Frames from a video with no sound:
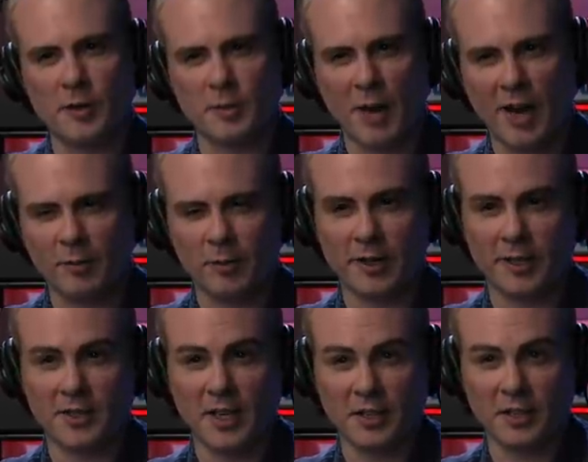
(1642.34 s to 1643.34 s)
that's bound for a
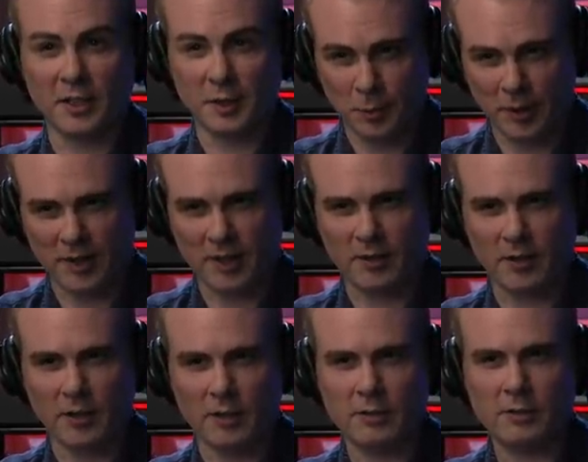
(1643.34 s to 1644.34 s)
destination and you want to take it
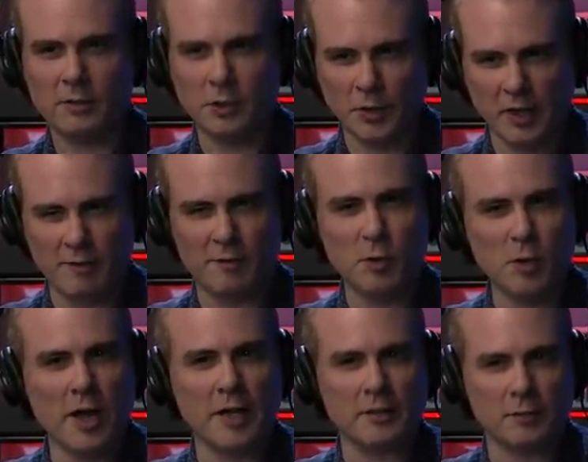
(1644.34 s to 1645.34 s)
there, you'll get a few
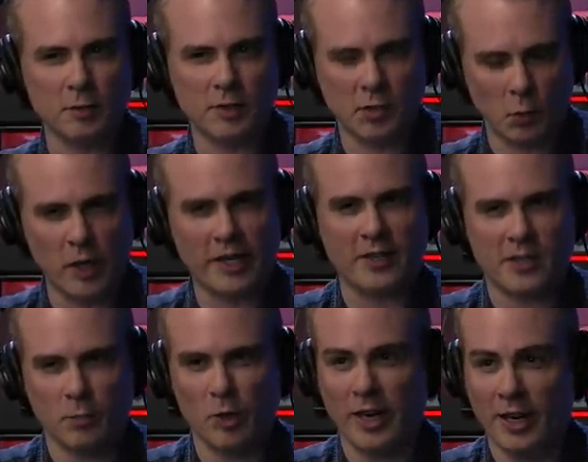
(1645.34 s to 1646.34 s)
likes for storing it
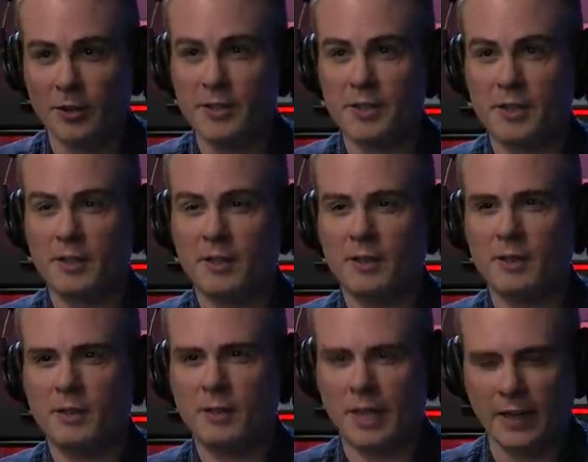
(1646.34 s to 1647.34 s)
somewhere else.
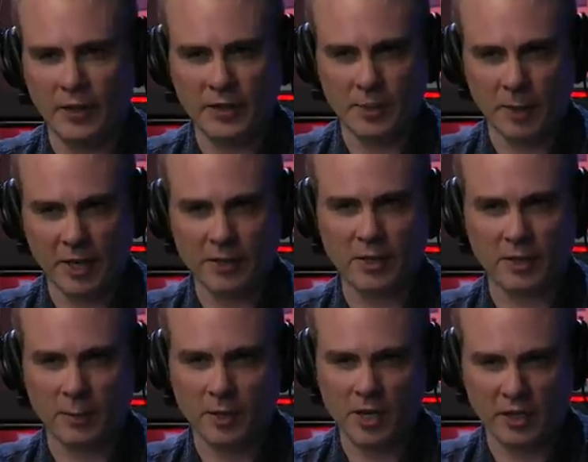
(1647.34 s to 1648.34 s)
Yeah. And then somebody else can
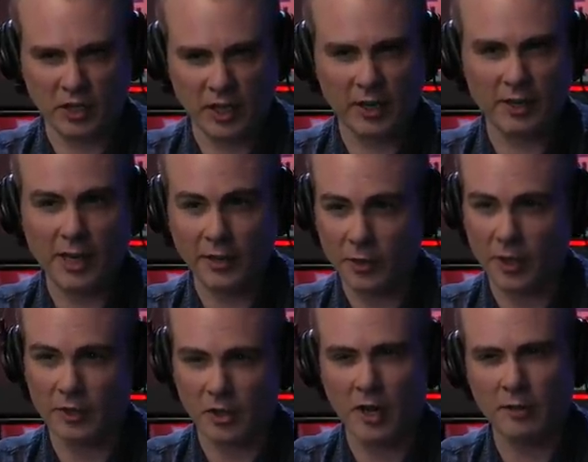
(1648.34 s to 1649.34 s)
come along and get it, and they'll get
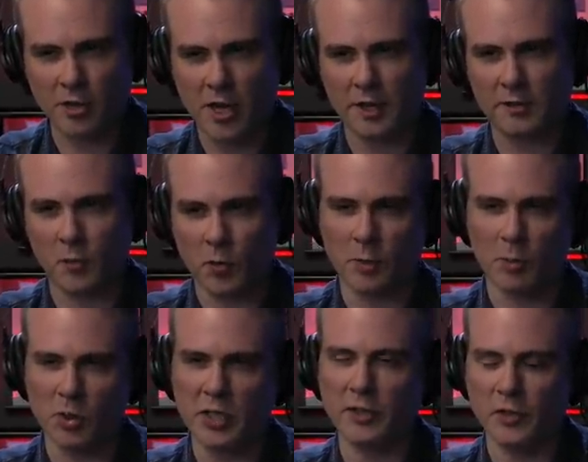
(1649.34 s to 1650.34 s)
a ton of likes for
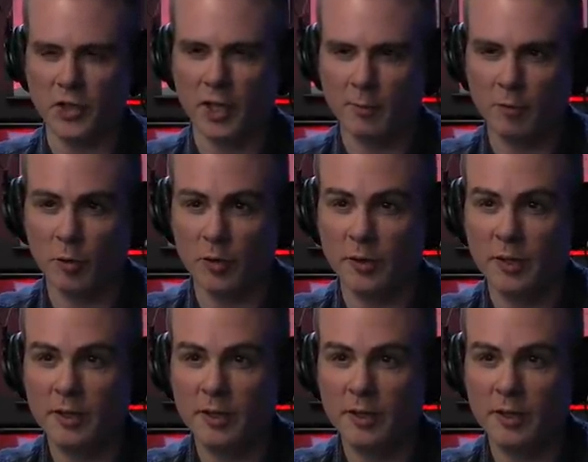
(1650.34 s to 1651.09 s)
completing the job for you.